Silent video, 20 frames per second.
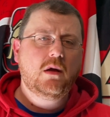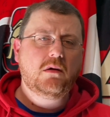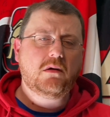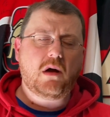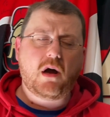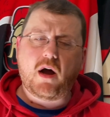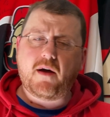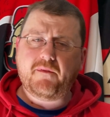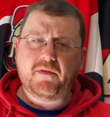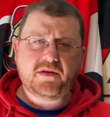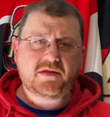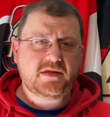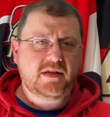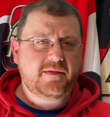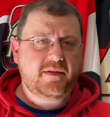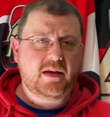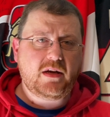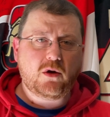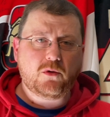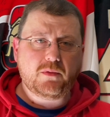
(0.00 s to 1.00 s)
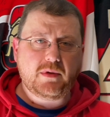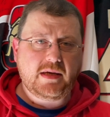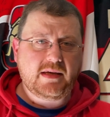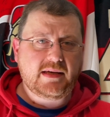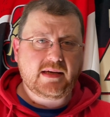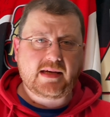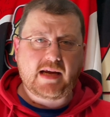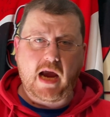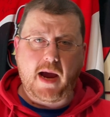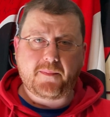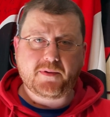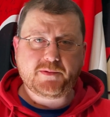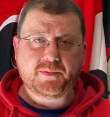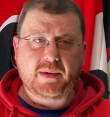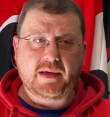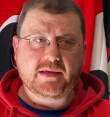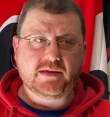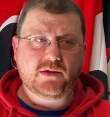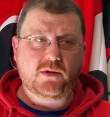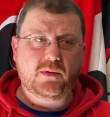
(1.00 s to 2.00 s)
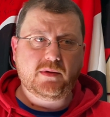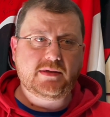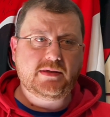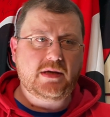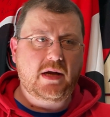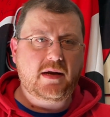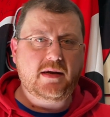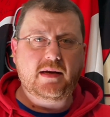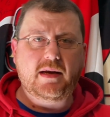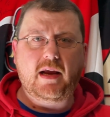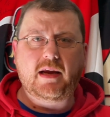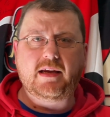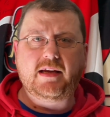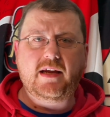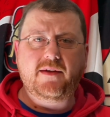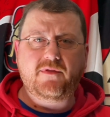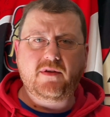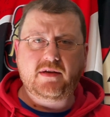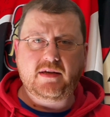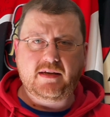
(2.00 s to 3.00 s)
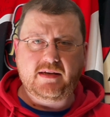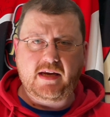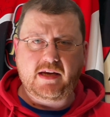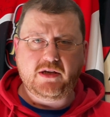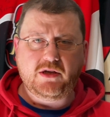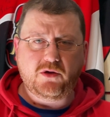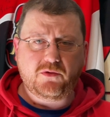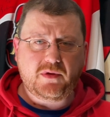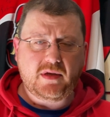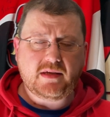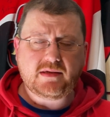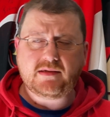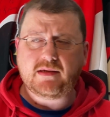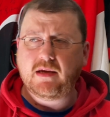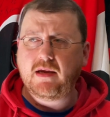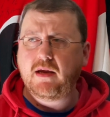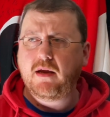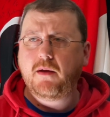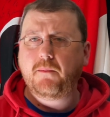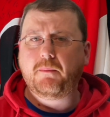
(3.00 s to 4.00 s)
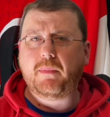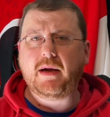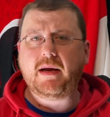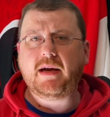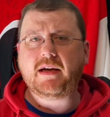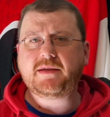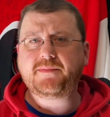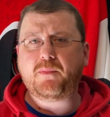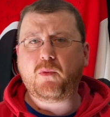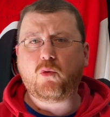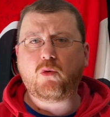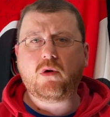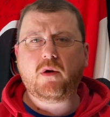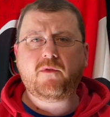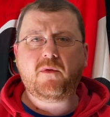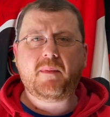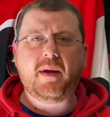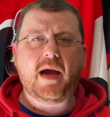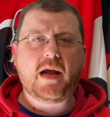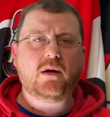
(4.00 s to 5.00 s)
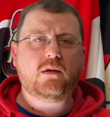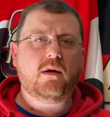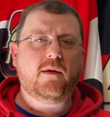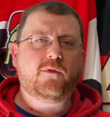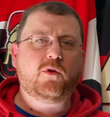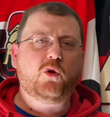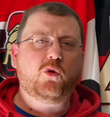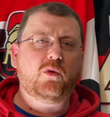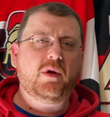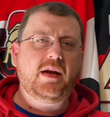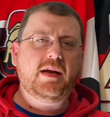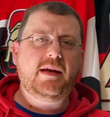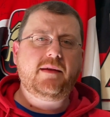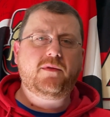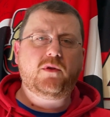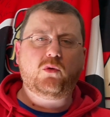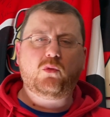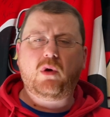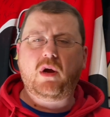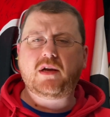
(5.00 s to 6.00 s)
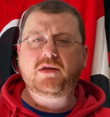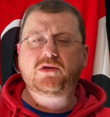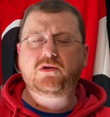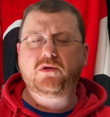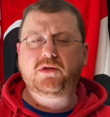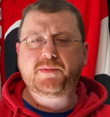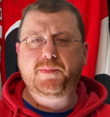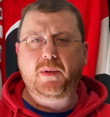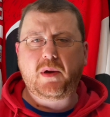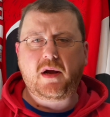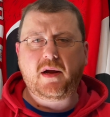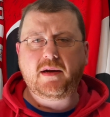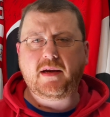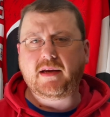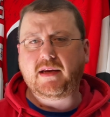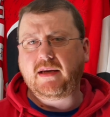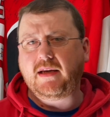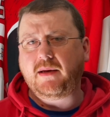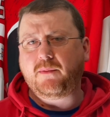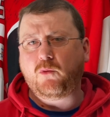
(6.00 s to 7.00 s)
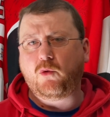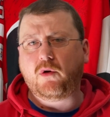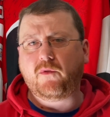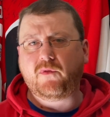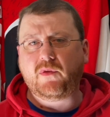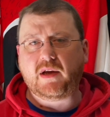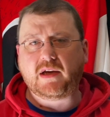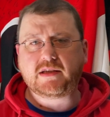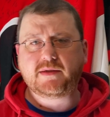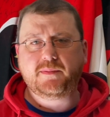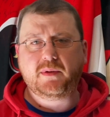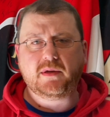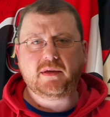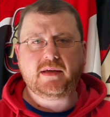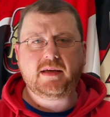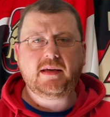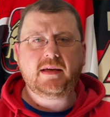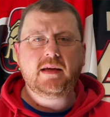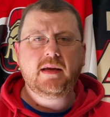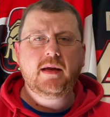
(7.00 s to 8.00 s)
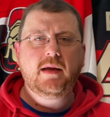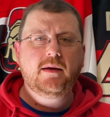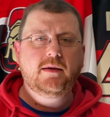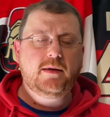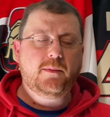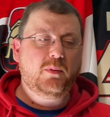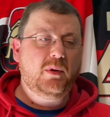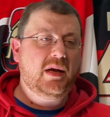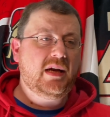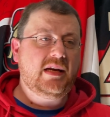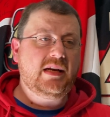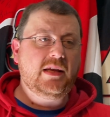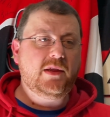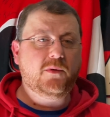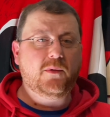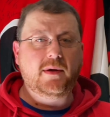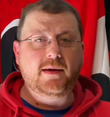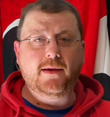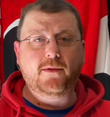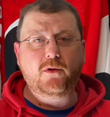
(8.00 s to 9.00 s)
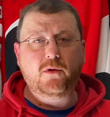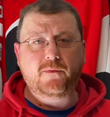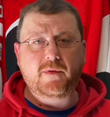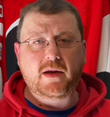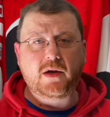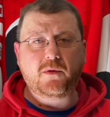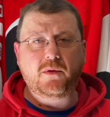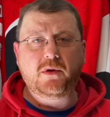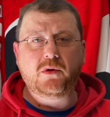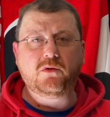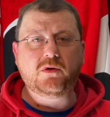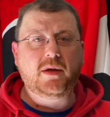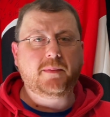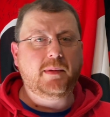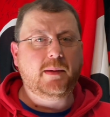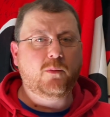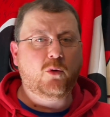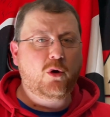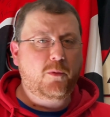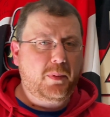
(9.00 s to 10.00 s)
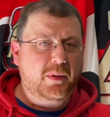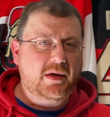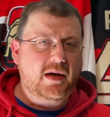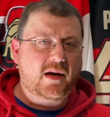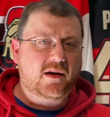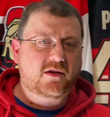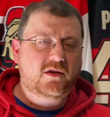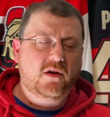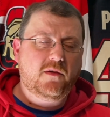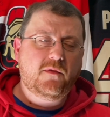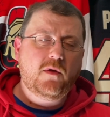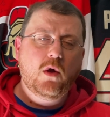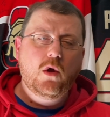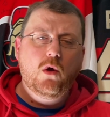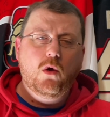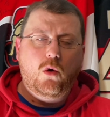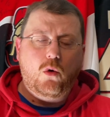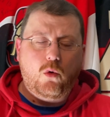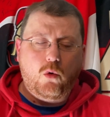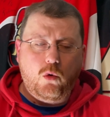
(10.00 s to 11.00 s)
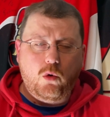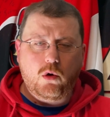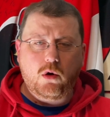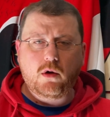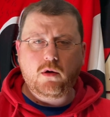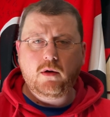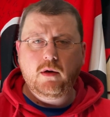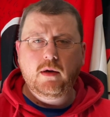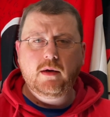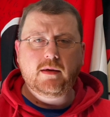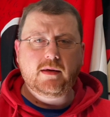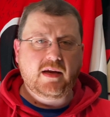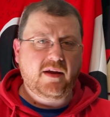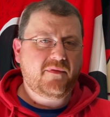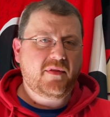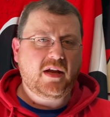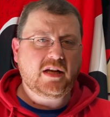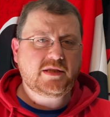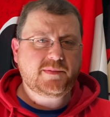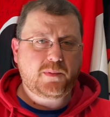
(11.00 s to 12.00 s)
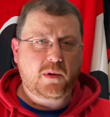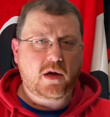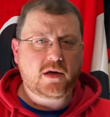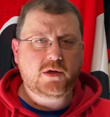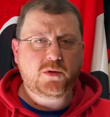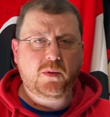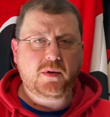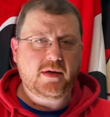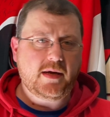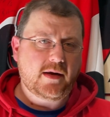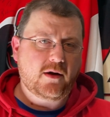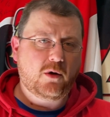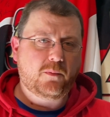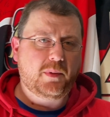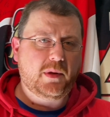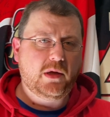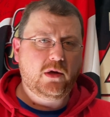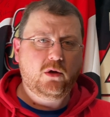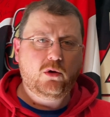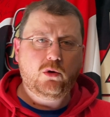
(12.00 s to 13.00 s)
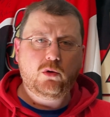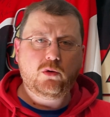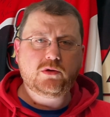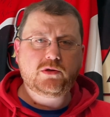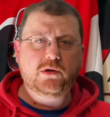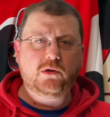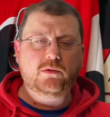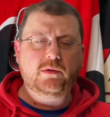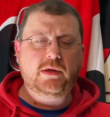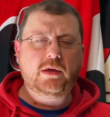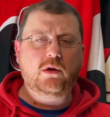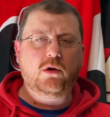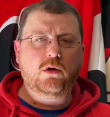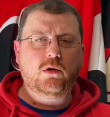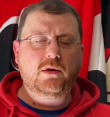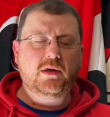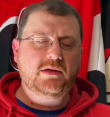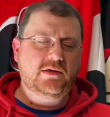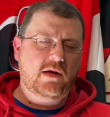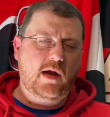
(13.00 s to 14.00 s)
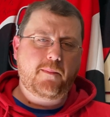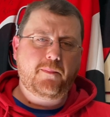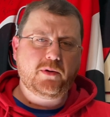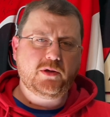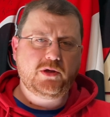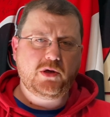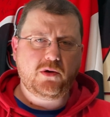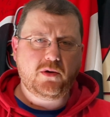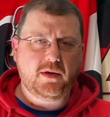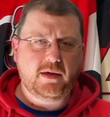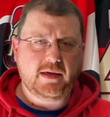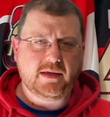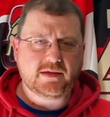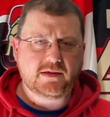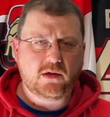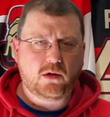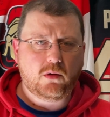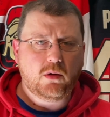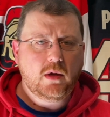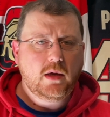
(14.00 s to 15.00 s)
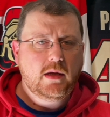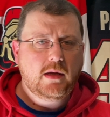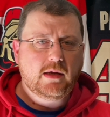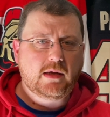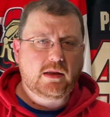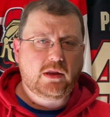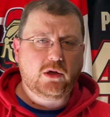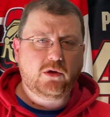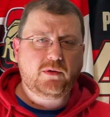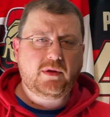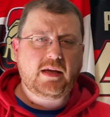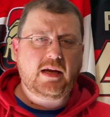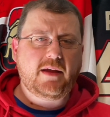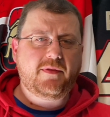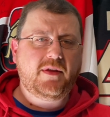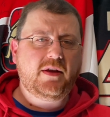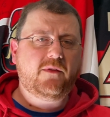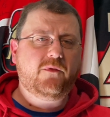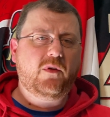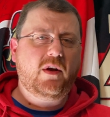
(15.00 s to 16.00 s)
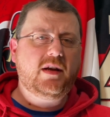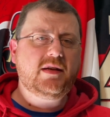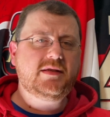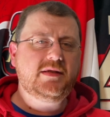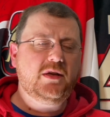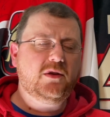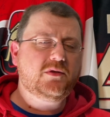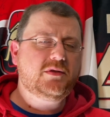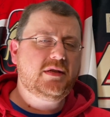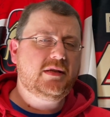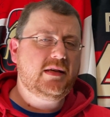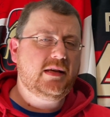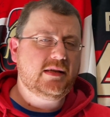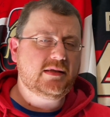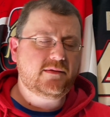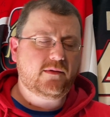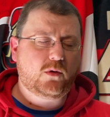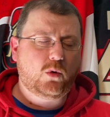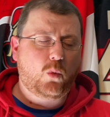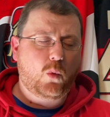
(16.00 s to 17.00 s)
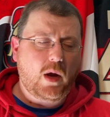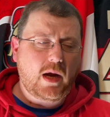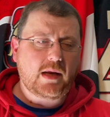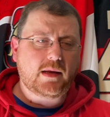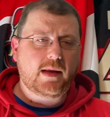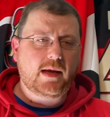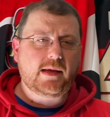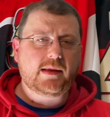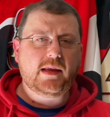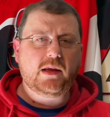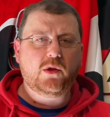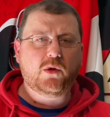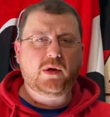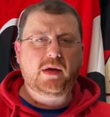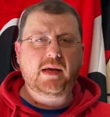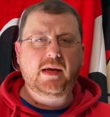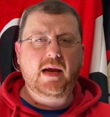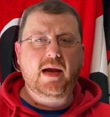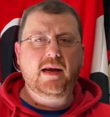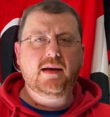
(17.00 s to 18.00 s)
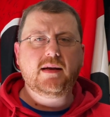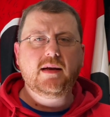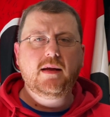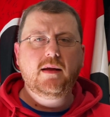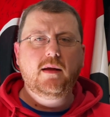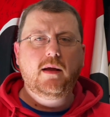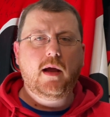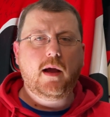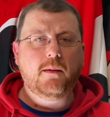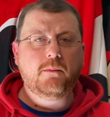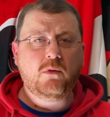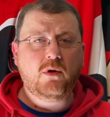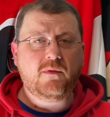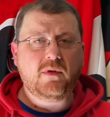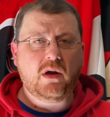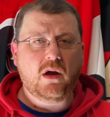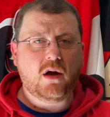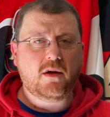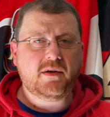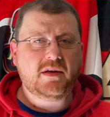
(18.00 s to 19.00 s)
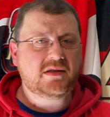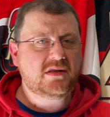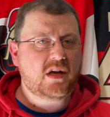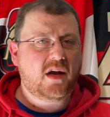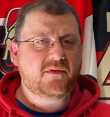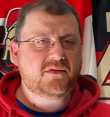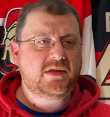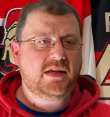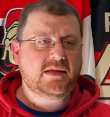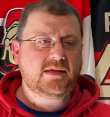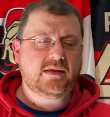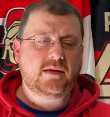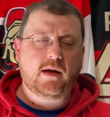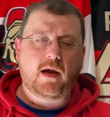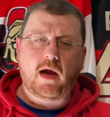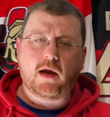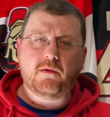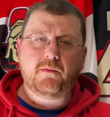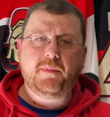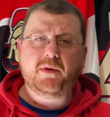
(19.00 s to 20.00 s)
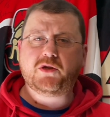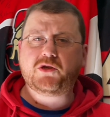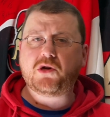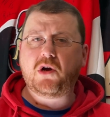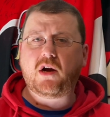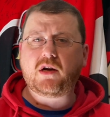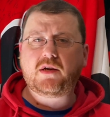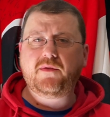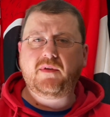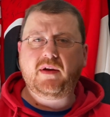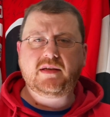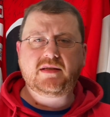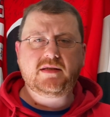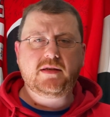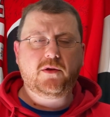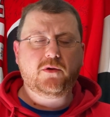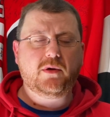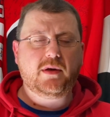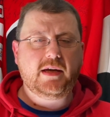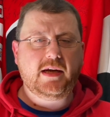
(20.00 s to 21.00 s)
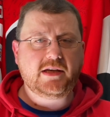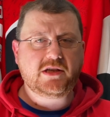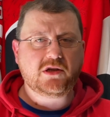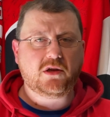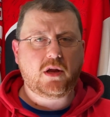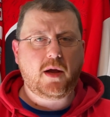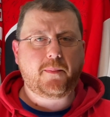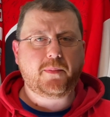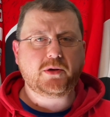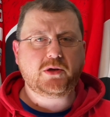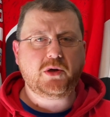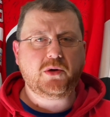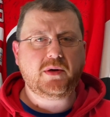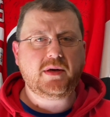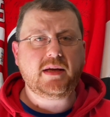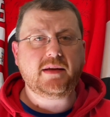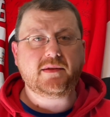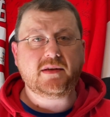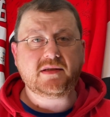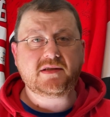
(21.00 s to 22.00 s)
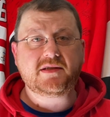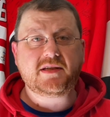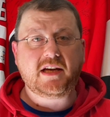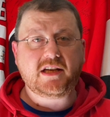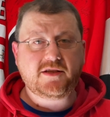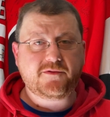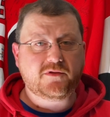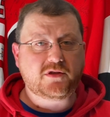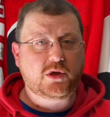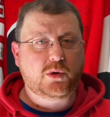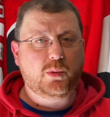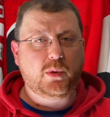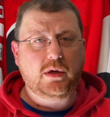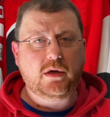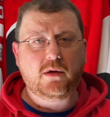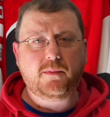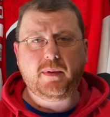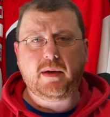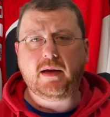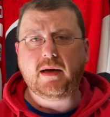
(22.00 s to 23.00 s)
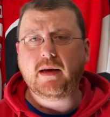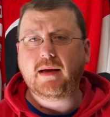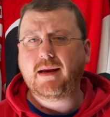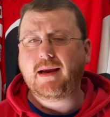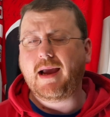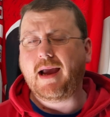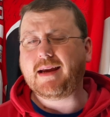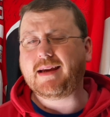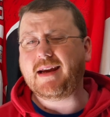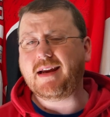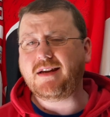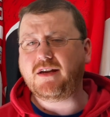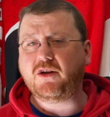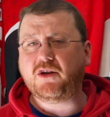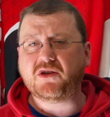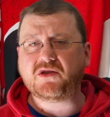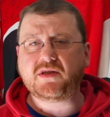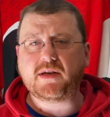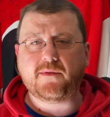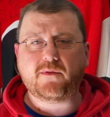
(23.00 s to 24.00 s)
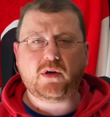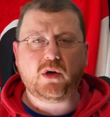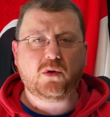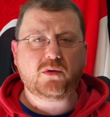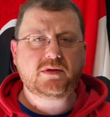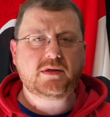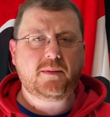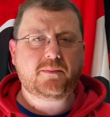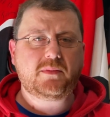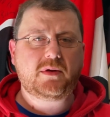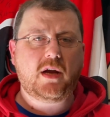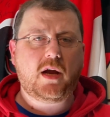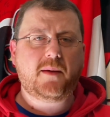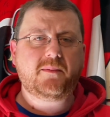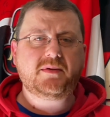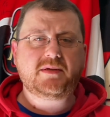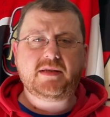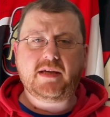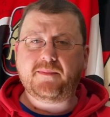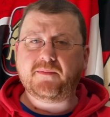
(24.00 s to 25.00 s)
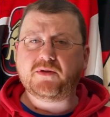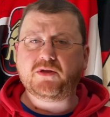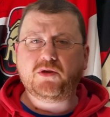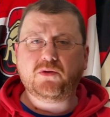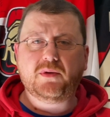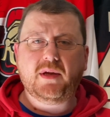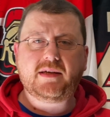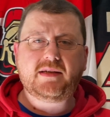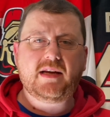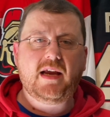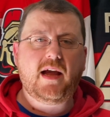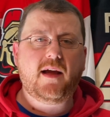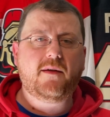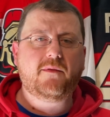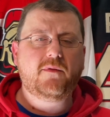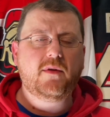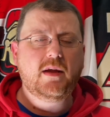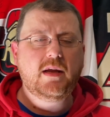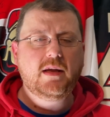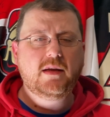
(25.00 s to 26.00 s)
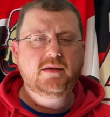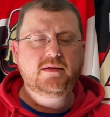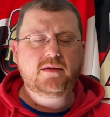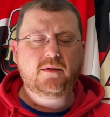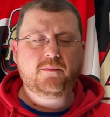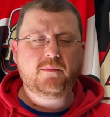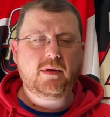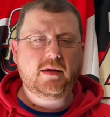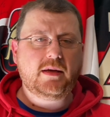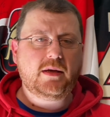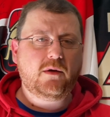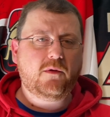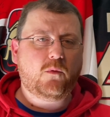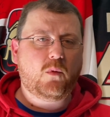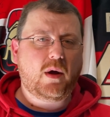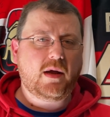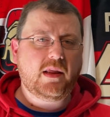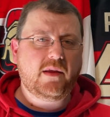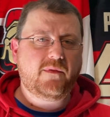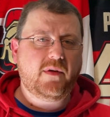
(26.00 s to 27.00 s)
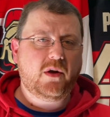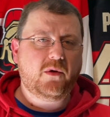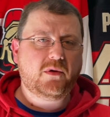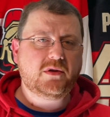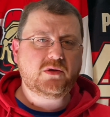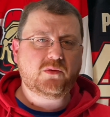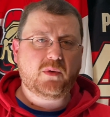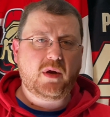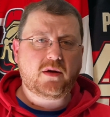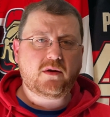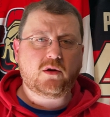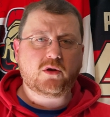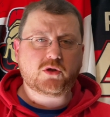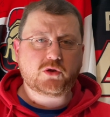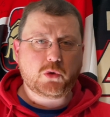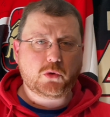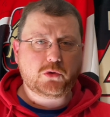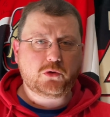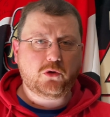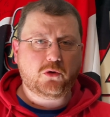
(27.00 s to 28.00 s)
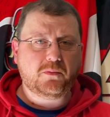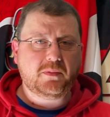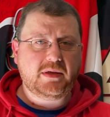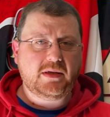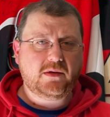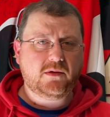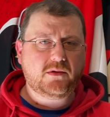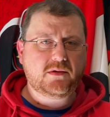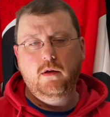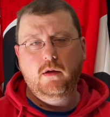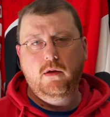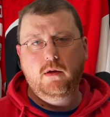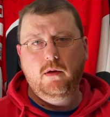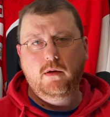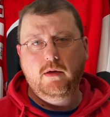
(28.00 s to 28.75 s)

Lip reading: Obviously, they don't need the cap space, so it's not a given that they do this, but it's more of a matter of creating the roster spot and getting more flexibility to bring in either another veteran who can be more productive or give that spot to a younger player who certainly earned his opportunity. So clearly, I think Franz Nielsen is quite likely looking at moving on this offseason. I would be shocked if he gets another NHL opportunity at this stage of his career, but again, you just never know. Sometimes teams do like to have some wily veterans around on short-term deals.